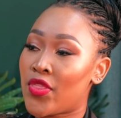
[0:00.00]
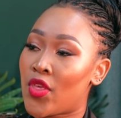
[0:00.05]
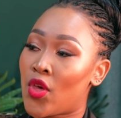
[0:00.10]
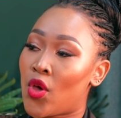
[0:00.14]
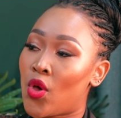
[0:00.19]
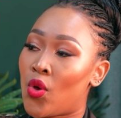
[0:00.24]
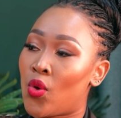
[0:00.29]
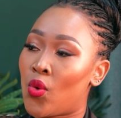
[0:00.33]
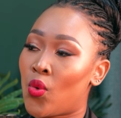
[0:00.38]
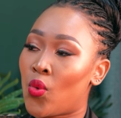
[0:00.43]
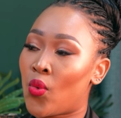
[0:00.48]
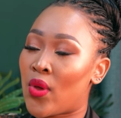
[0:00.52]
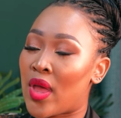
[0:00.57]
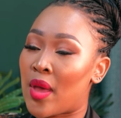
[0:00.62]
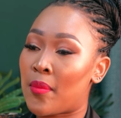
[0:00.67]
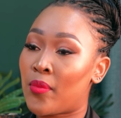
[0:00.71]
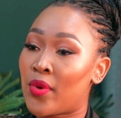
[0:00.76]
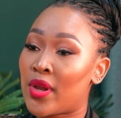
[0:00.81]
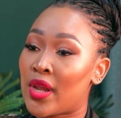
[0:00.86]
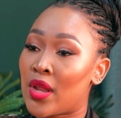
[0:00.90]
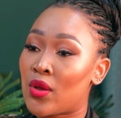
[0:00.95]
though
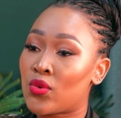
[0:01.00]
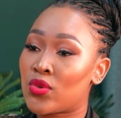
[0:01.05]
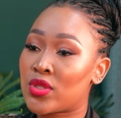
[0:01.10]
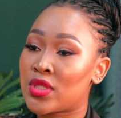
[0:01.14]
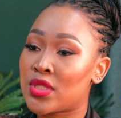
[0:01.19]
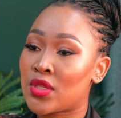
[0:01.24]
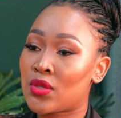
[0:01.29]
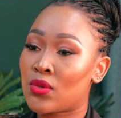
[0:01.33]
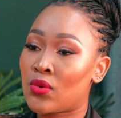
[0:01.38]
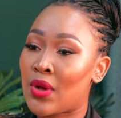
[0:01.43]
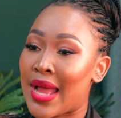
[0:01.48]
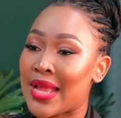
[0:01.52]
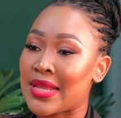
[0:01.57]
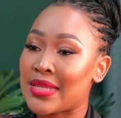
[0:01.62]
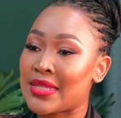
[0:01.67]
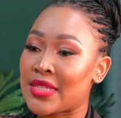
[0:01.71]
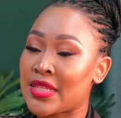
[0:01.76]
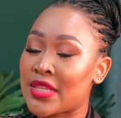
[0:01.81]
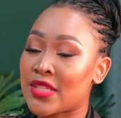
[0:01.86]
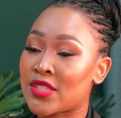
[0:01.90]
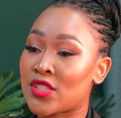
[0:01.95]
uyambona ukuthi
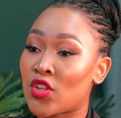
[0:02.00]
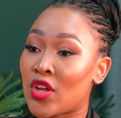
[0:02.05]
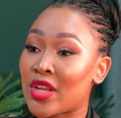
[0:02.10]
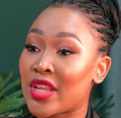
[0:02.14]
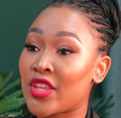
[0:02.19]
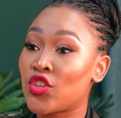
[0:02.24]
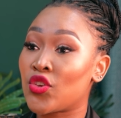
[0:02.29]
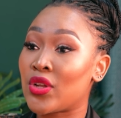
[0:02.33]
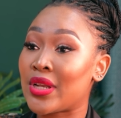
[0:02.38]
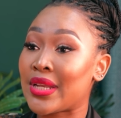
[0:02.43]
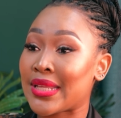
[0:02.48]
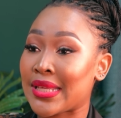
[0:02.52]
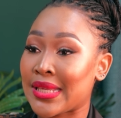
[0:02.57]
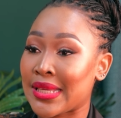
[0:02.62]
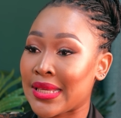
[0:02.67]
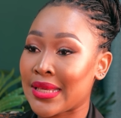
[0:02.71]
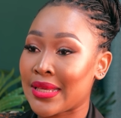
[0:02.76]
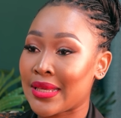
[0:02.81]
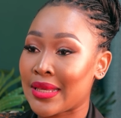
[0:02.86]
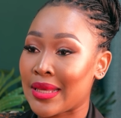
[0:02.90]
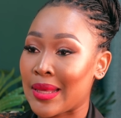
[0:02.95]
Auntie is not in your
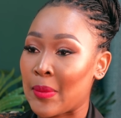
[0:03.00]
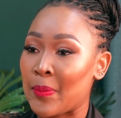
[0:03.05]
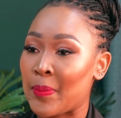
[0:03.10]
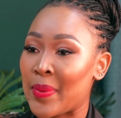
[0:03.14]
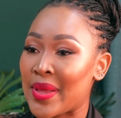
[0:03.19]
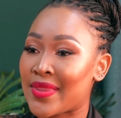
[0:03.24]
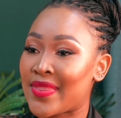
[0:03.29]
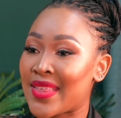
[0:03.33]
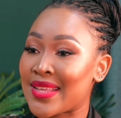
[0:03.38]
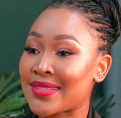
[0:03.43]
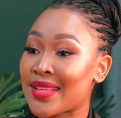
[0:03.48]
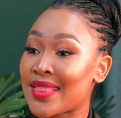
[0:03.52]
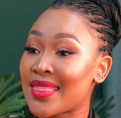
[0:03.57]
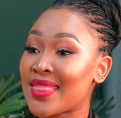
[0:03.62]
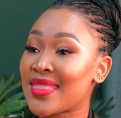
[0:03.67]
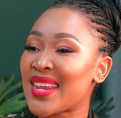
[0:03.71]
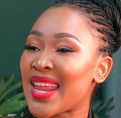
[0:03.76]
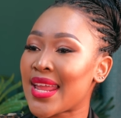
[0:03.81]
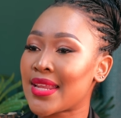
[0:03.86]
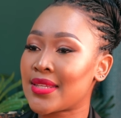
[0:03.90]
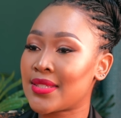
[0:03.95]
league, but there's a
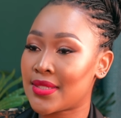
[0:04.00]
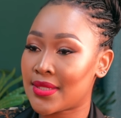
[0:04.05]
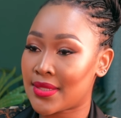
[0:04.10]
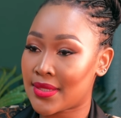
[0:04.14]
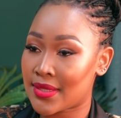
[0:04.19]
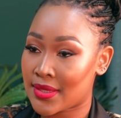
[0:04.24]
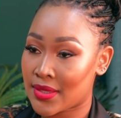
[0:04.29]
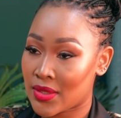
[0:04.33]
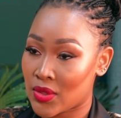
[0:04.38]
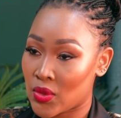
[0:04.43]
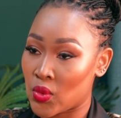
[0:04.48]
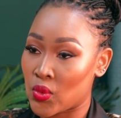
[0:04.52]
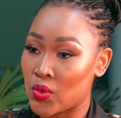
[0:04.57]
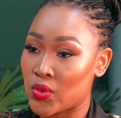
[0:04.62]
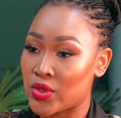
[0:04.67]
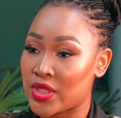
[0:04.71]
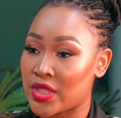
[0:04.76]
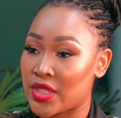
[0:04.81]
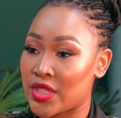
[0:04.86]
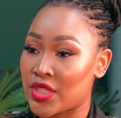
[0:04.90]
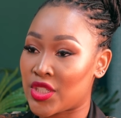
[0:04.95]
threat
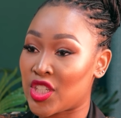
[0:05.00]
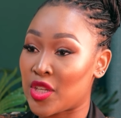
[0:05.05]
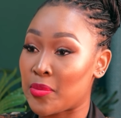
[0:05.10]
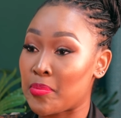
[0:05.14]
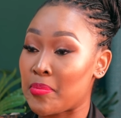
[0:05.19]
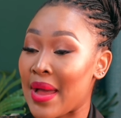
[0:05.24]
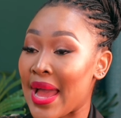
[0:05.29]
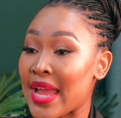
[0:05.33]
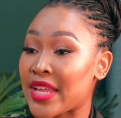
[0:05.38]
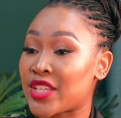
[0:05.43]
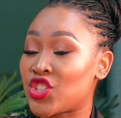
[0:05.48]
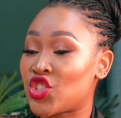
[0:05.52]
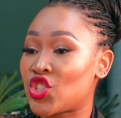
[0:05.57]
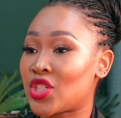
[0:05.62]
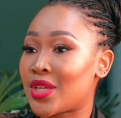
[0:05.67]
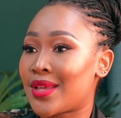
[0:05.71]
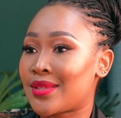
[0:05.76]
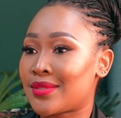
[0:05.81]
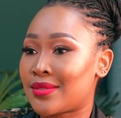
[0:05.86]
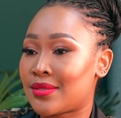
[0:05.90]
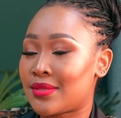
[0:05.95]
ukuthi she might
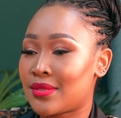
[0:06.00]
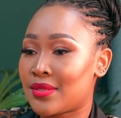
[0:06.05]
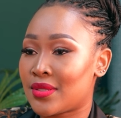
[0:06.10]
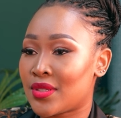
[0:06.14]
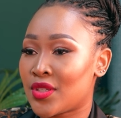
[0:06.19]
just,